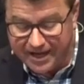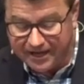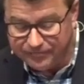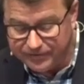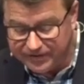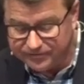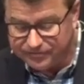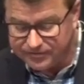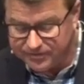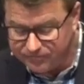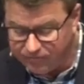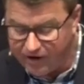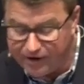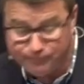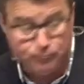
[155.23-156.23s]
And these
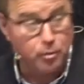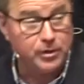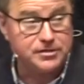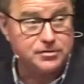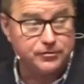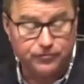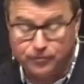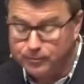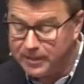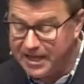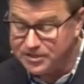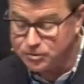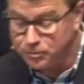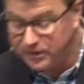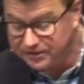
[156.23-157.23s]
five points are from
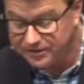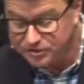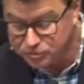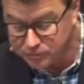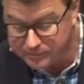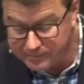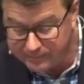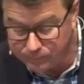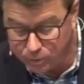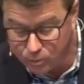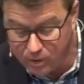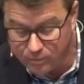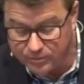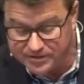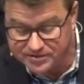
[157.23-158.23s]
last week. Let's remember
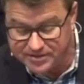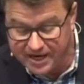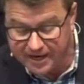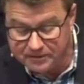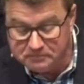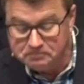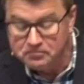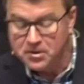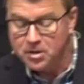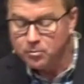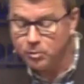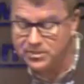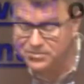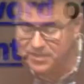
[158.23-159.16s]
what we said. We